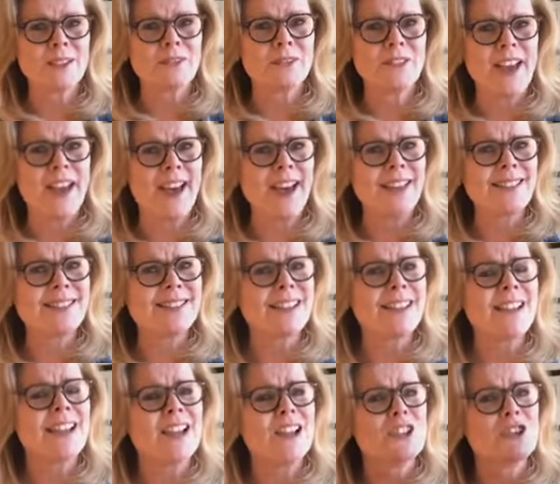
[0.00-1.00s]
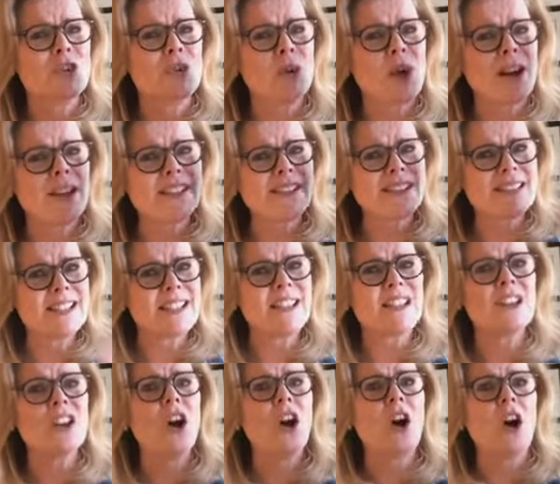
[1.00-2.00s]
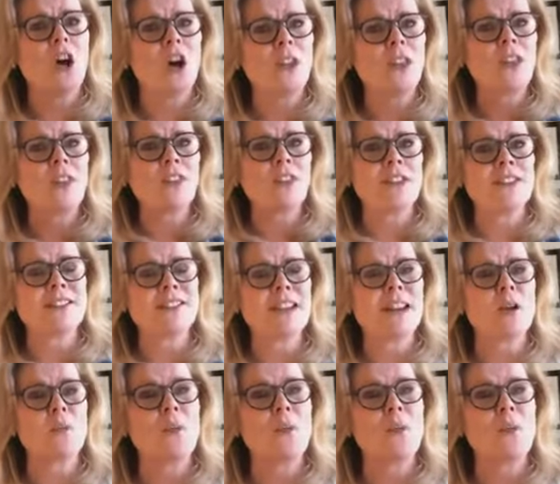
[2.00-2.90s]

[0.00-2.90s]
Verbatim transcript: fast. So I did all the things that I